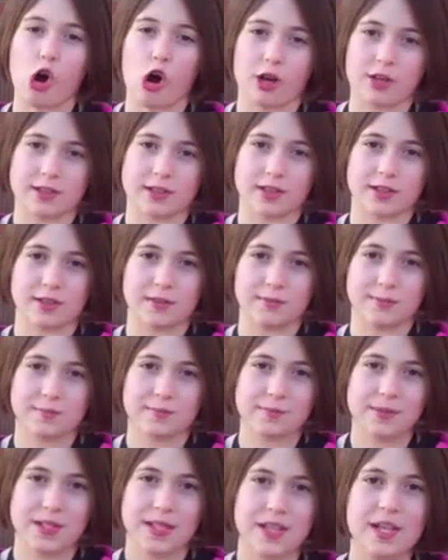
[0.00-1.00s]
awesome.
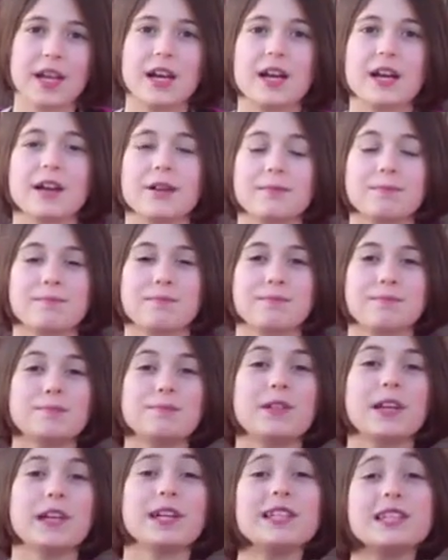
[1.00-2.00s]

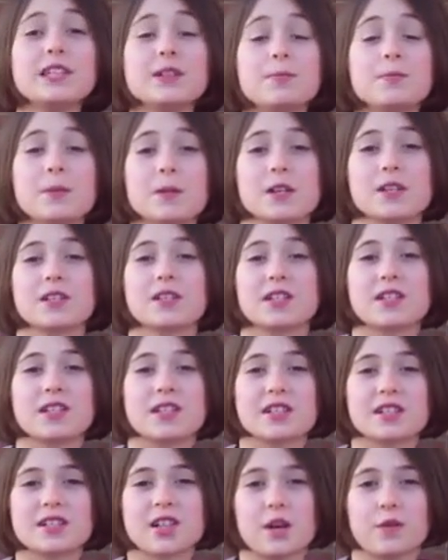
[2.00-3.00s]
Get into birds and
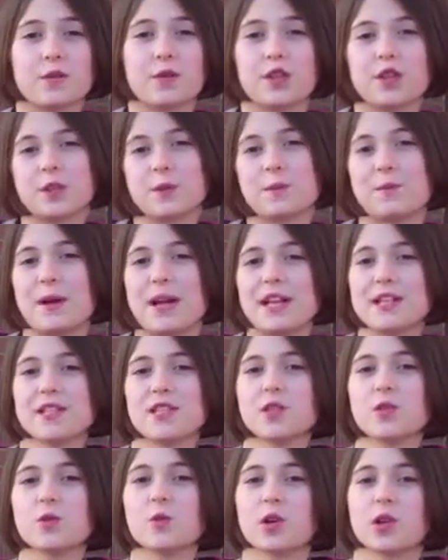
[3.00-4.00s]
discover an
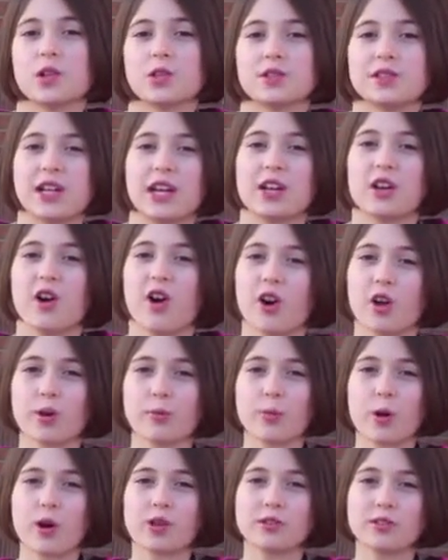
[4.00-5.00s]
amazing world at
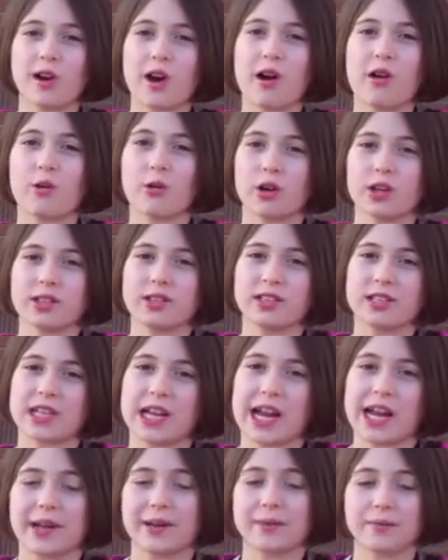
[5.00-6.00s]
audubon.org
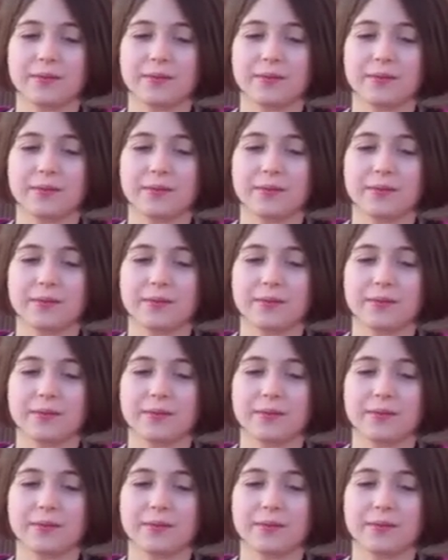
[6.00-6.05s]
today.